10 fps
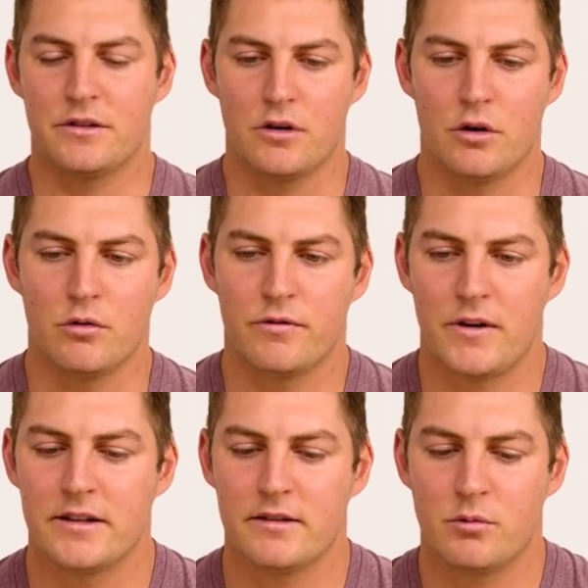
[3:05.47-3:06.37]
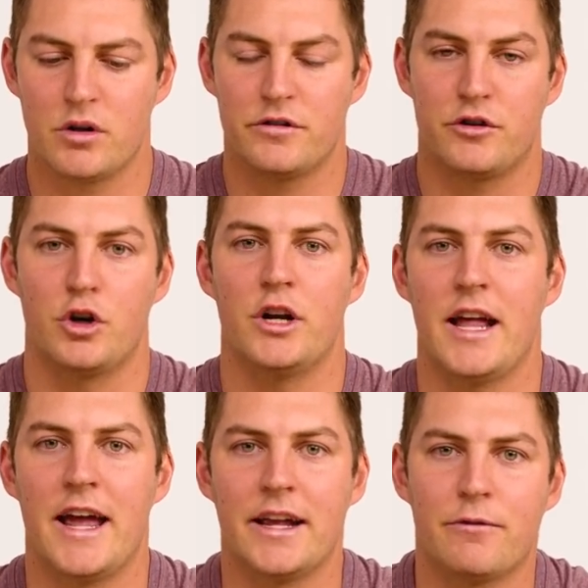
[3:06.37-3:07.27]
So find somewhere sturdy to
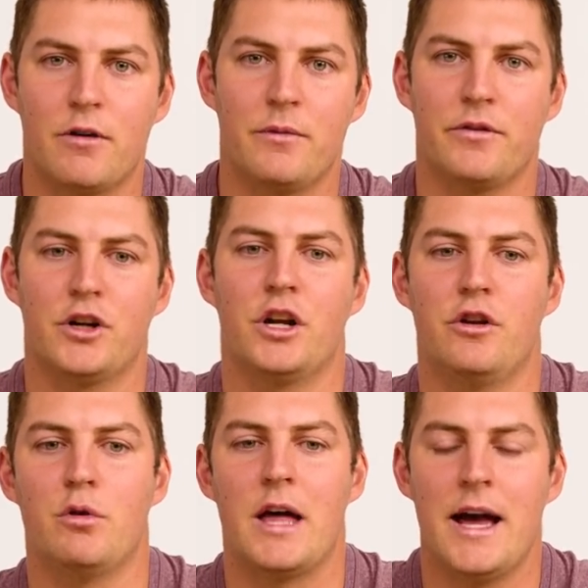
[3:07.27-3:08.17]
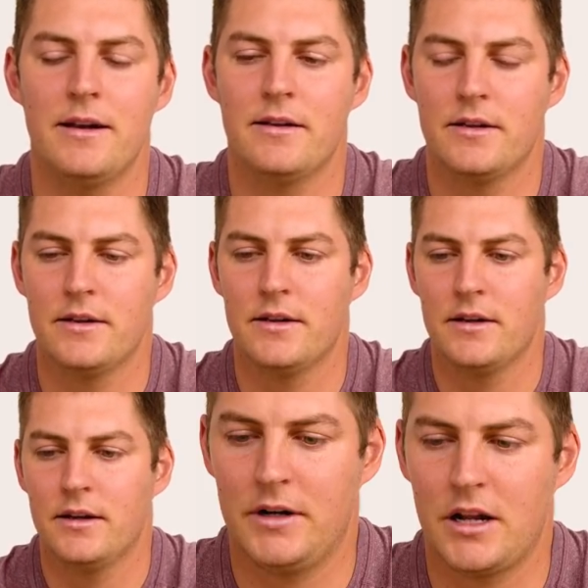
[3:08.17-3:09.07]
hang it from if you're going to do that.
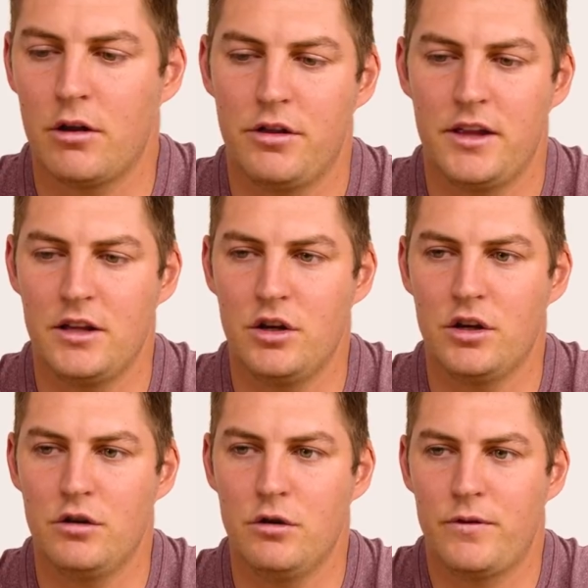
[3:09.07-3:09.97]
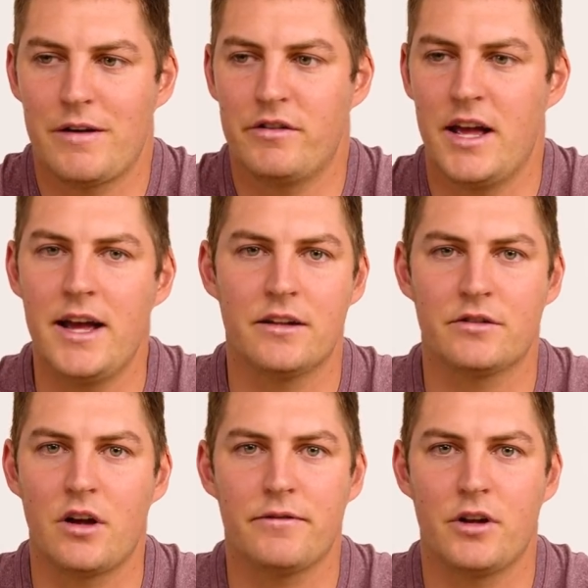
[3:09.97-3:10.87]
Another thing that you can do if you have a net, a
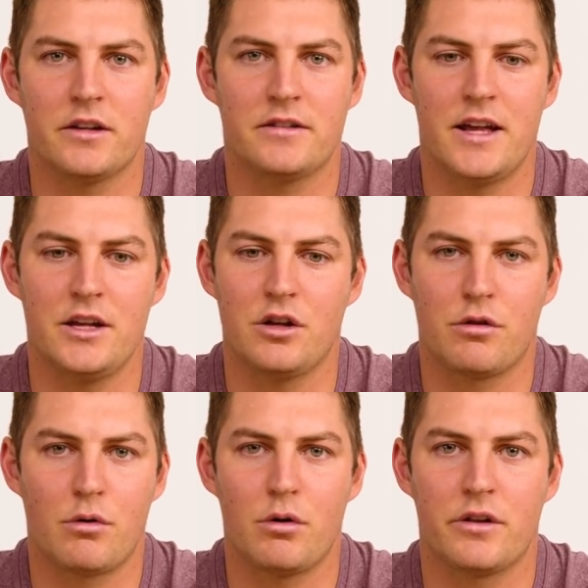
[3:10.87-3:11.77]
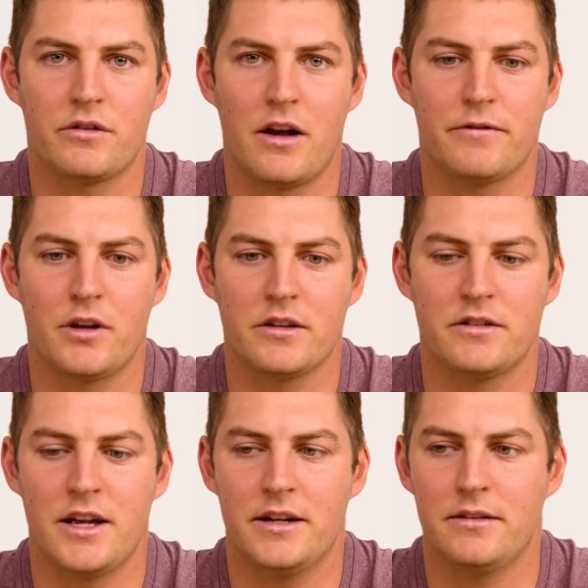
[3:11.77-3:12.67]
soft toss net, you can throw into the soft toss
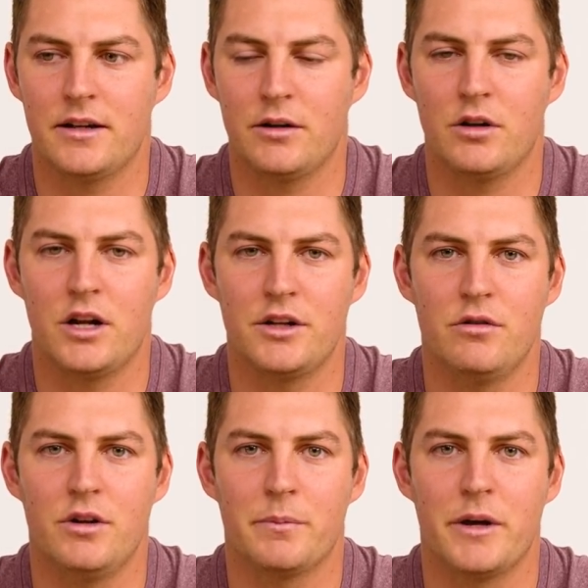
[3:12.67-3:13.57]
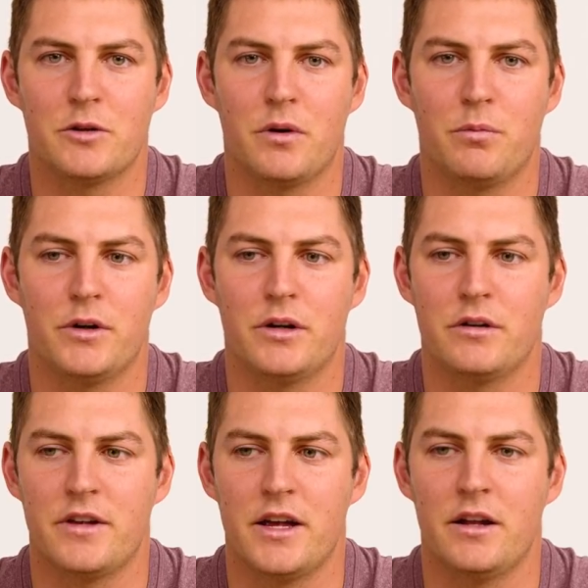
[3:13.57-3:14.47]
net. I know a lot of you young baseball
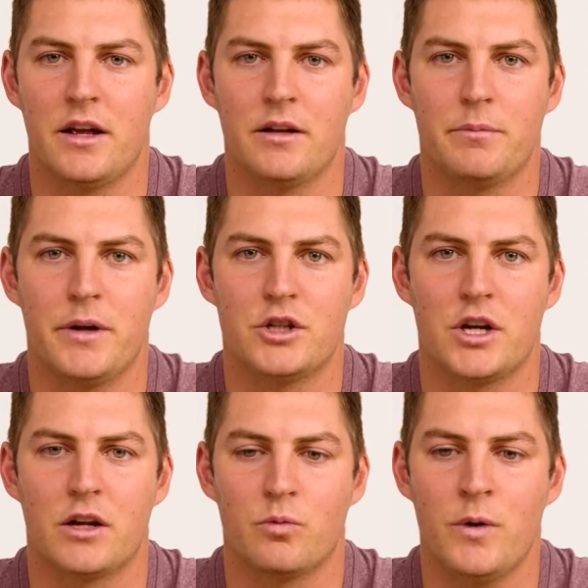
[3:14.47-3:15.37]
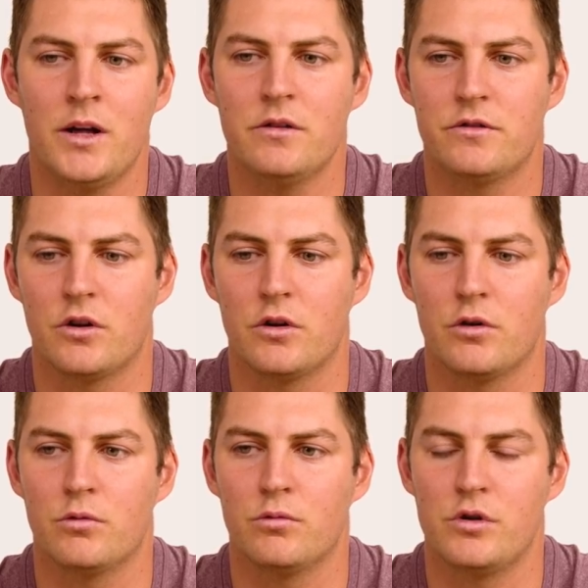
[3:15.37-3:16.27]
players hit and pitch as well,
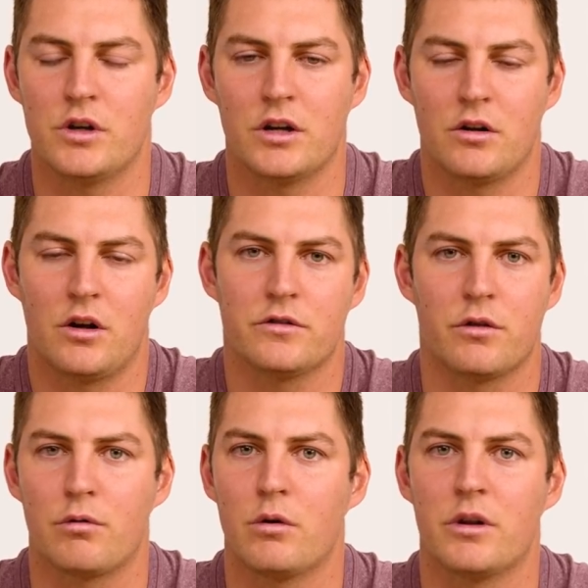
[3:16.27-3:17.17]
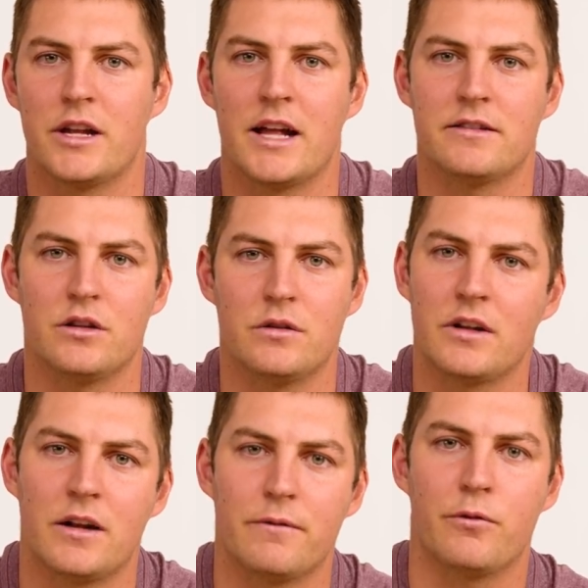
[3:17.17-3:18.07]
so you can also throw into the nets that you
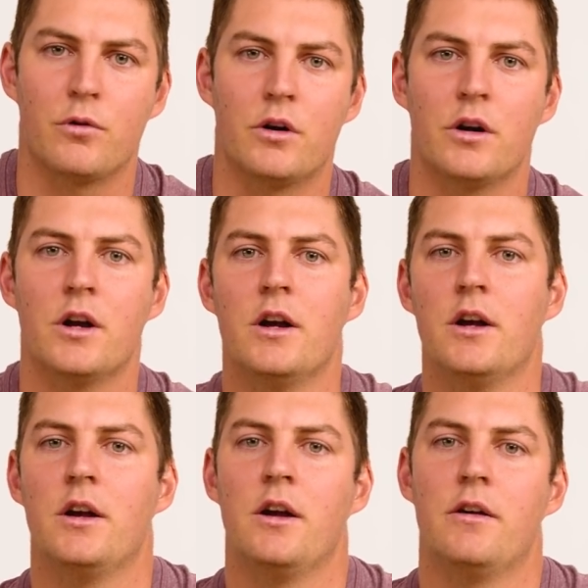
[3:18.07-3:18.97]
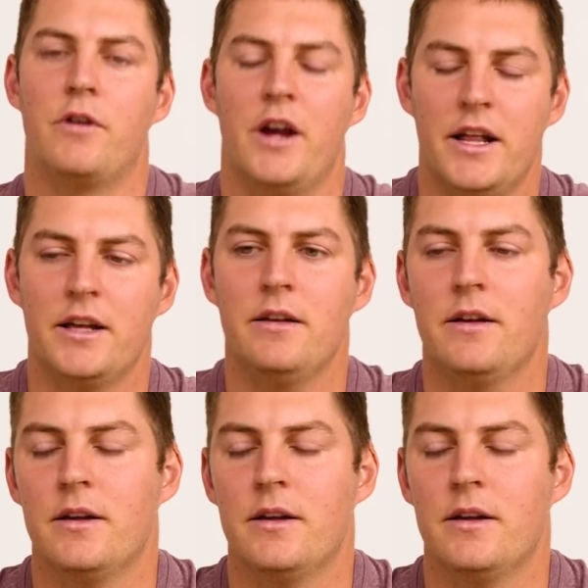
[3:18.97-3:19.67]
set up for hitting.